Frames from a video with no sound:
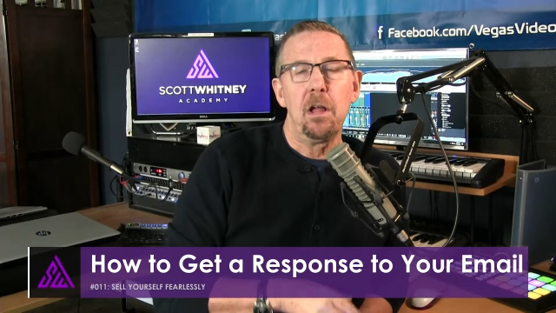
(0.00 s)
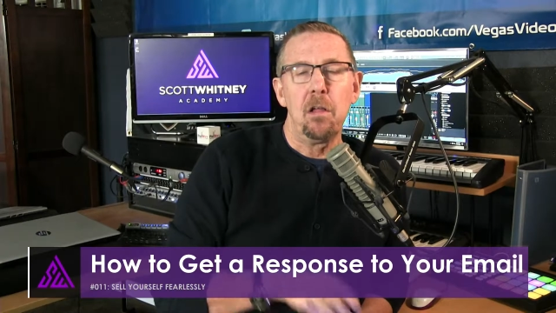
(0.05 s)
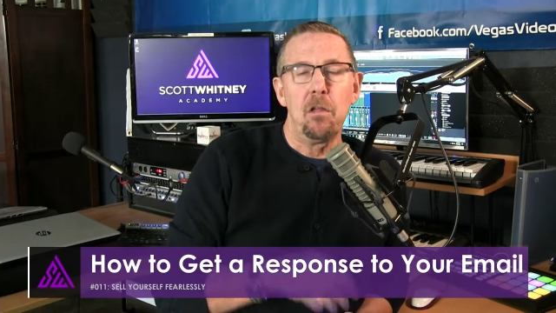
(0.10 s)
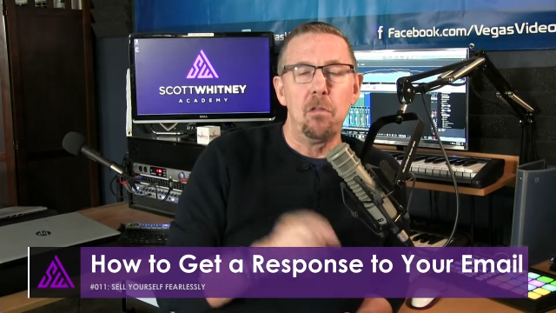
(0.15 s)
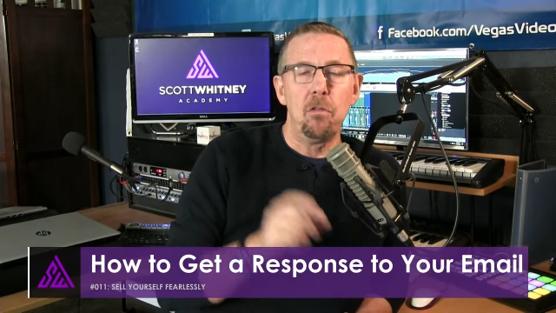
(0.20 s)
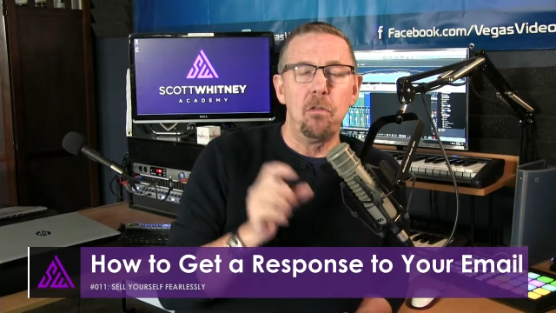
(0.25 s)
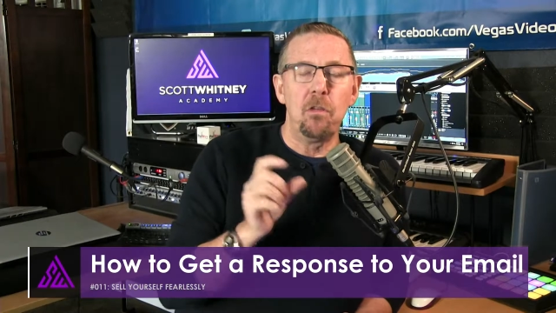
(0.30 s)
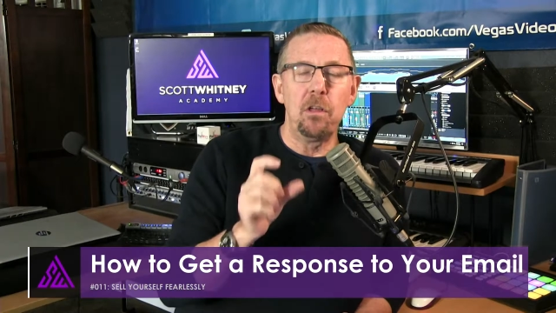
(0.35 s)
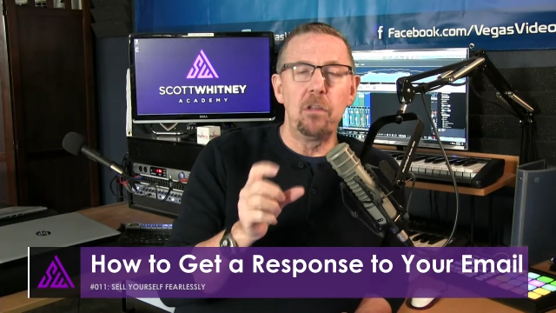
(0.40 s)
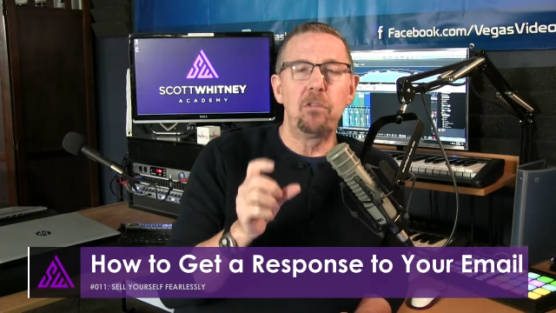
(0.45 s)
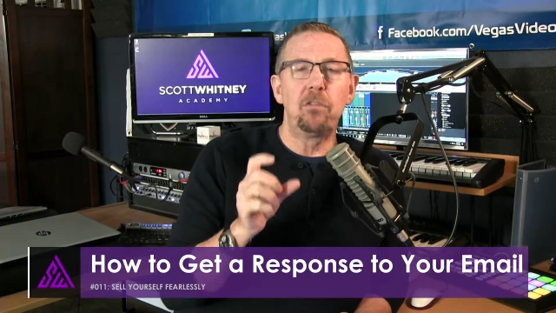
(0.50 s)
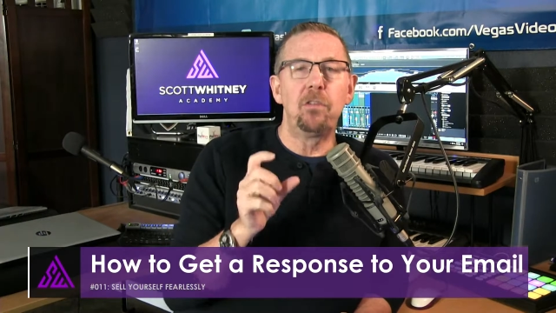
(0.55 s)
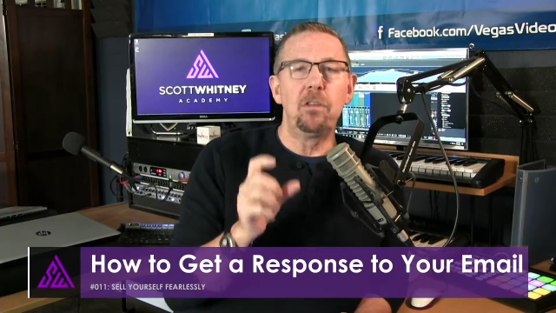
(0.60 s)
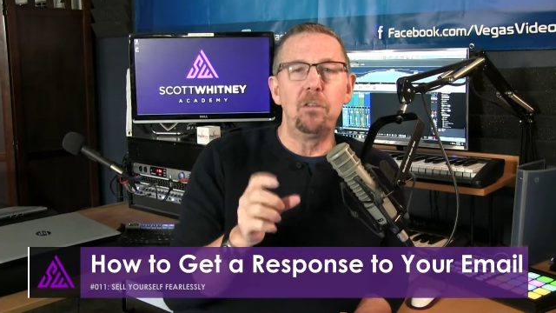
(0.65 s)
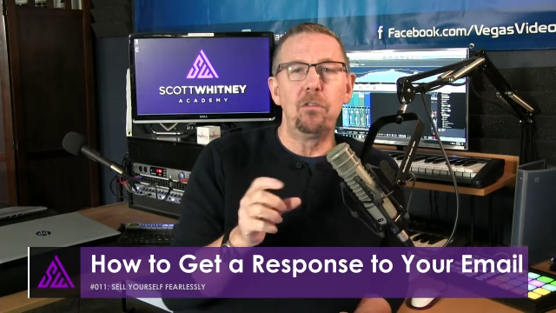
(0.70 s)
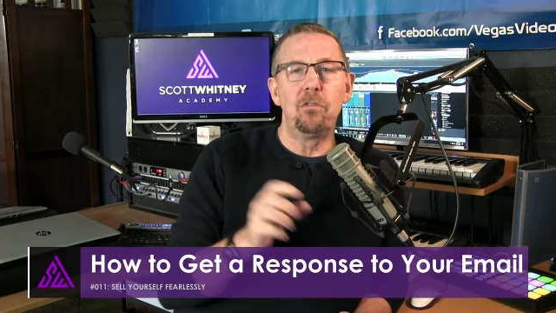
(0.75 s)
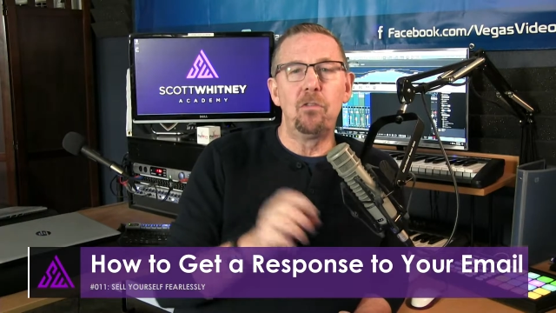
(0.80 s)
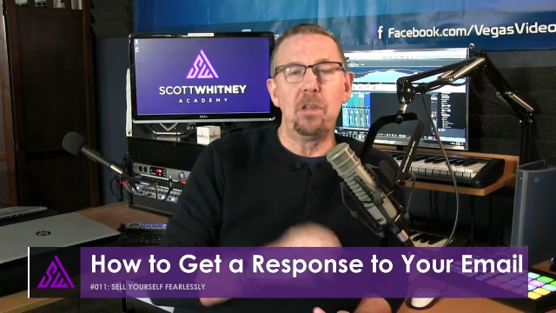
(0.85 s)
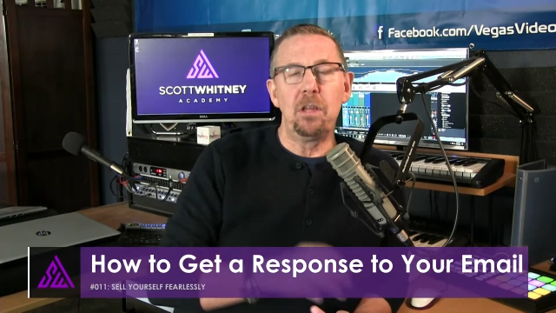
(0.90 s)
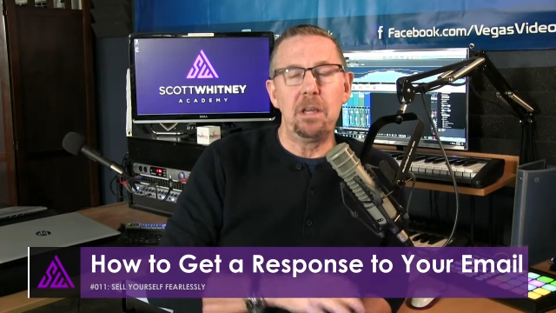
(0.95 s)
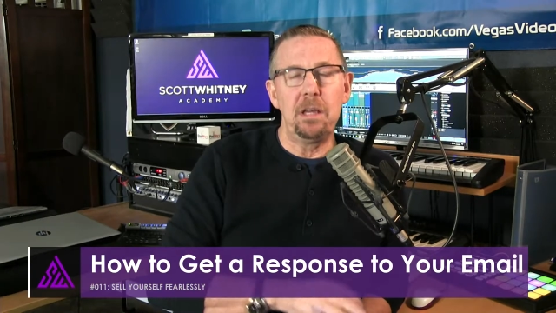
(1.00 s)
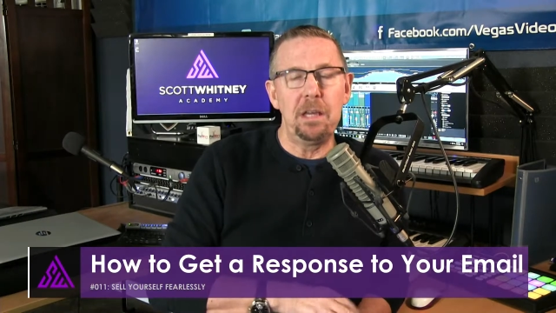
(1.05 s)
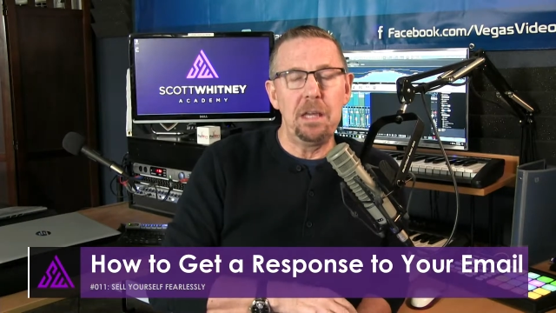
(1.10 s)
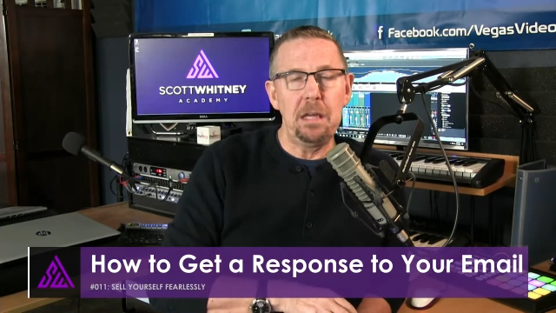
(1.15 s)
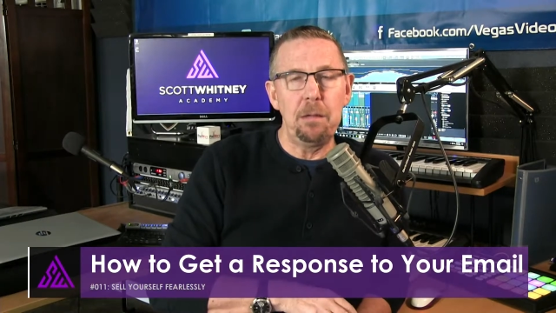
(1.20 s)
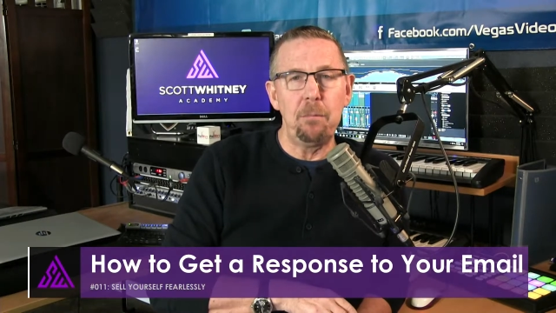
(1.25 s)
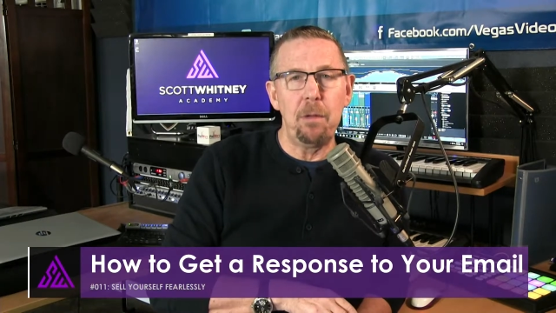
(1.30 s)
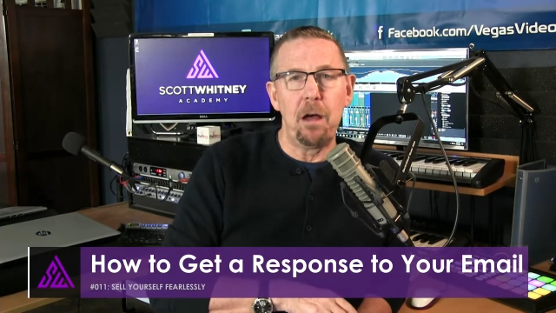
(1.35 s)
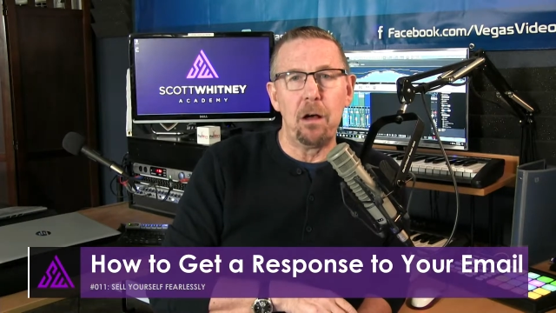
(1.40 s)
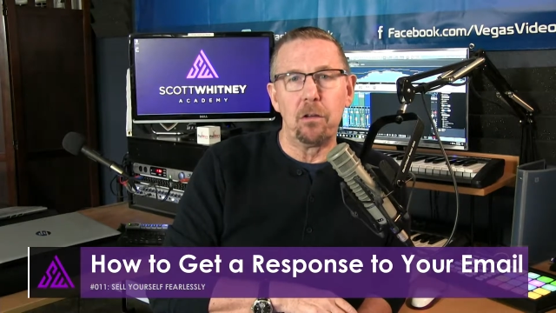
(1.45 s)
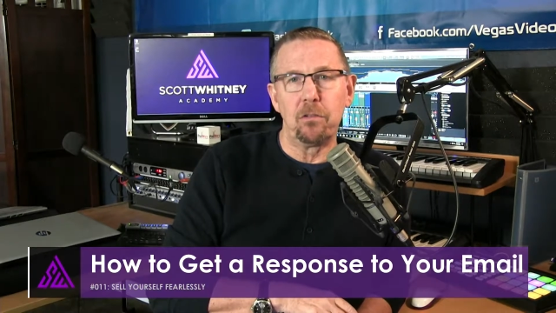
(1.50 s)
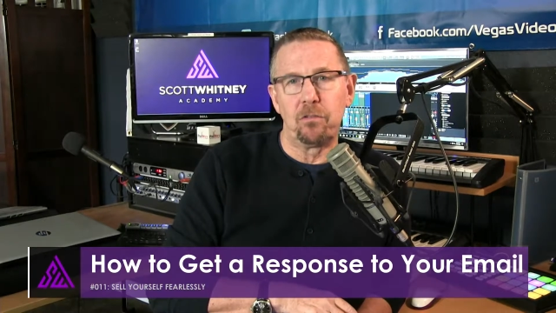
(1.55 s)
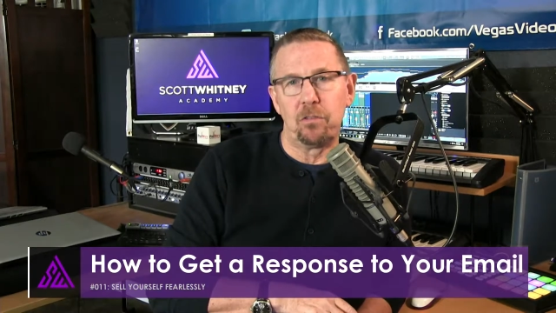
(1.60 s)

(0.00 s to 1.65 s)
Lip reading: This is the email